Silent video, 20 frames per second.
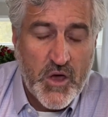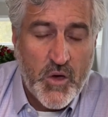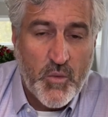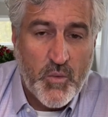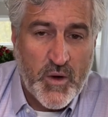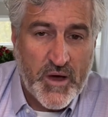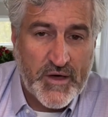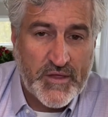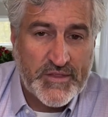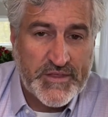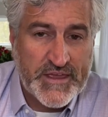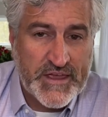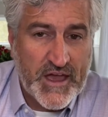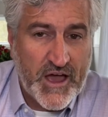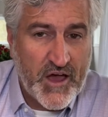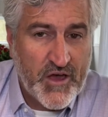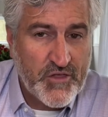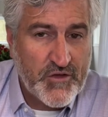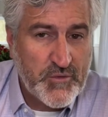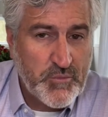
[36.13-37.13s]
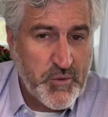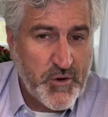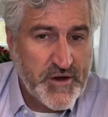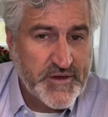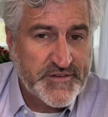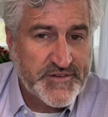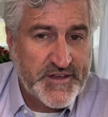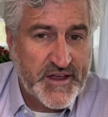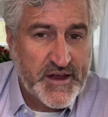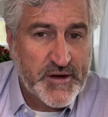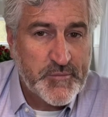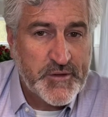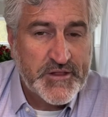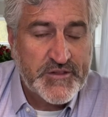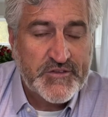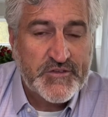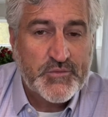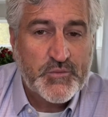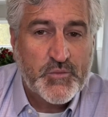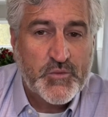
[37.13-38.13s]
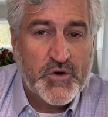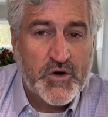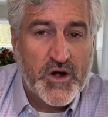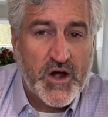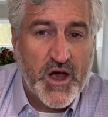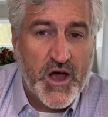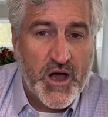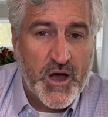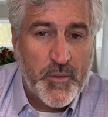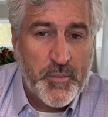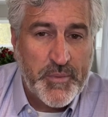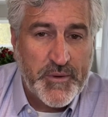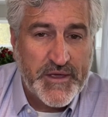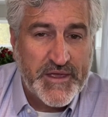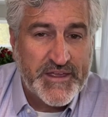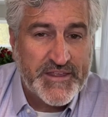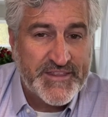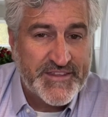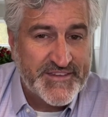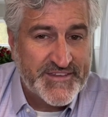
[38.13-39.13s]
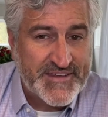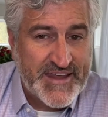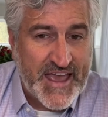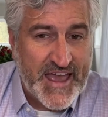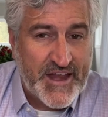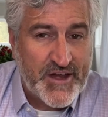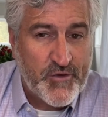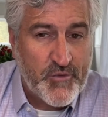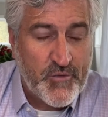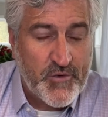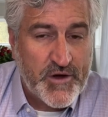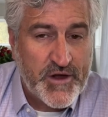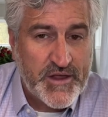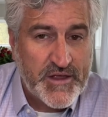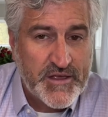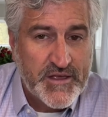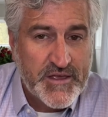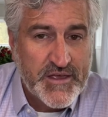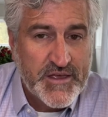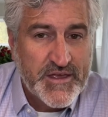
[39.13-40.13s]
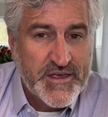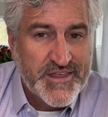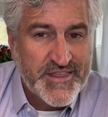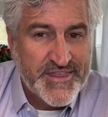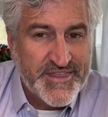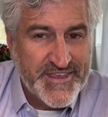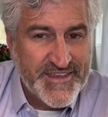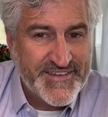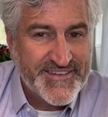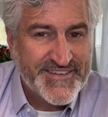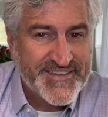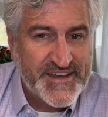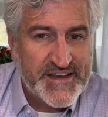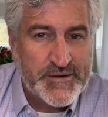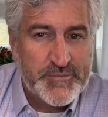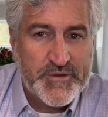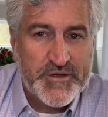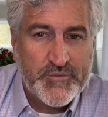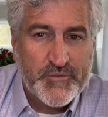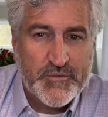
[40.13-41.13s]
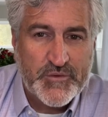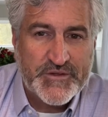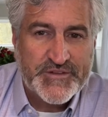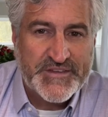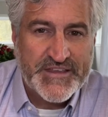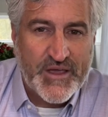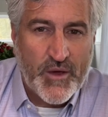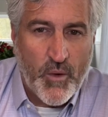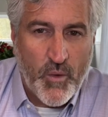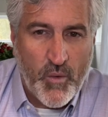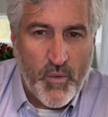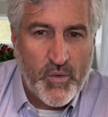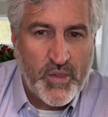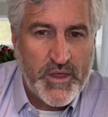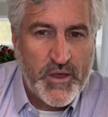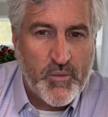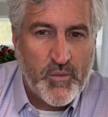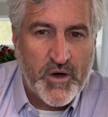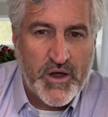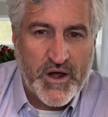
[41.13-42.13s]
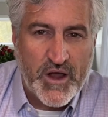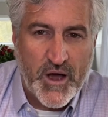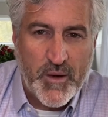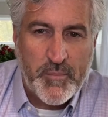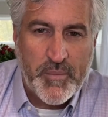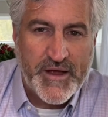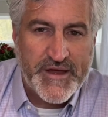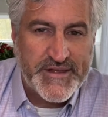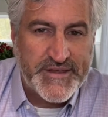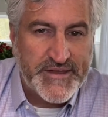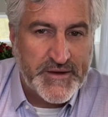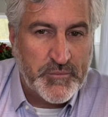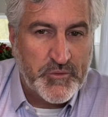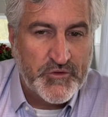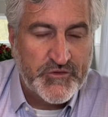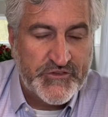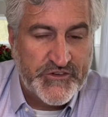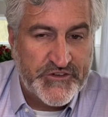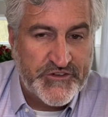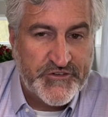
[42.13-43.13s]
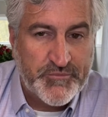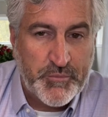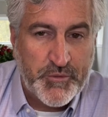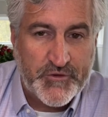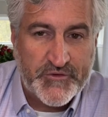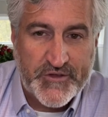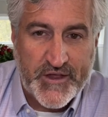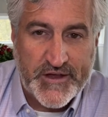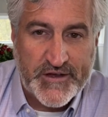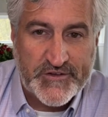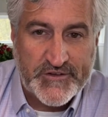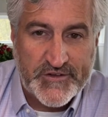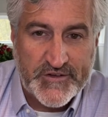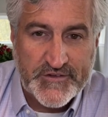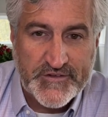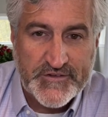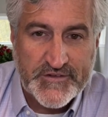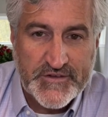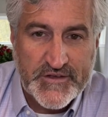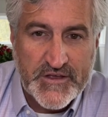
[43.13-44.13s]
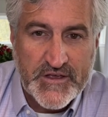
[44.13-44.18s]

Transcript: While the other price segments were up in this category, this segment was the only one up by double-digit percentages.